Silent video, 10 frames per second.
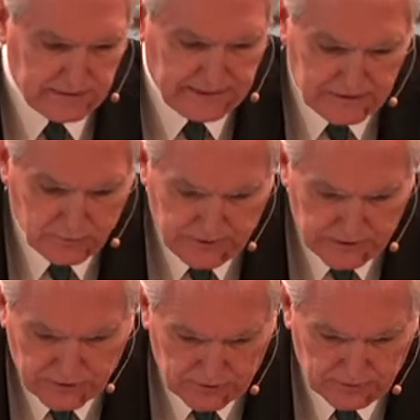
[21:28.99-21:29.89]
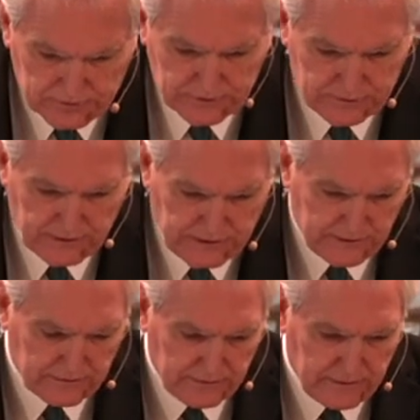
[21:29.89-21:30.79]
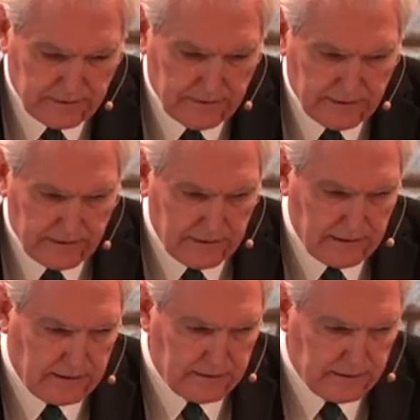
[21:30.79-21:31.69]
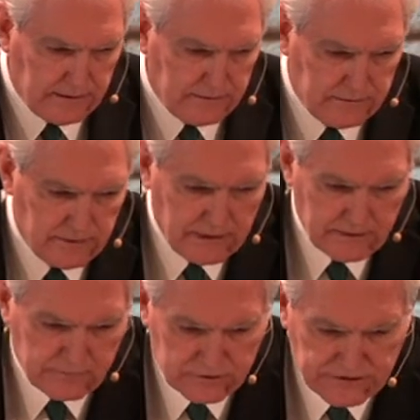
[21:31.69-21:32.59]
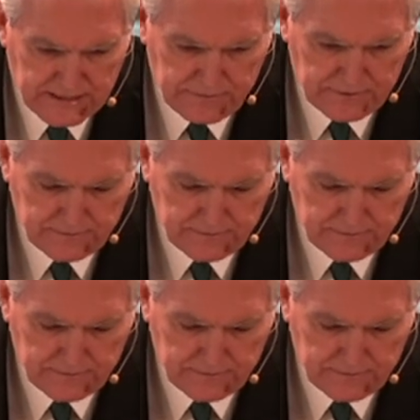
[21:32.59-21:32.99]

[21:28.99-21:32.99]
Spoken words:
And that's where he turns here in verse 7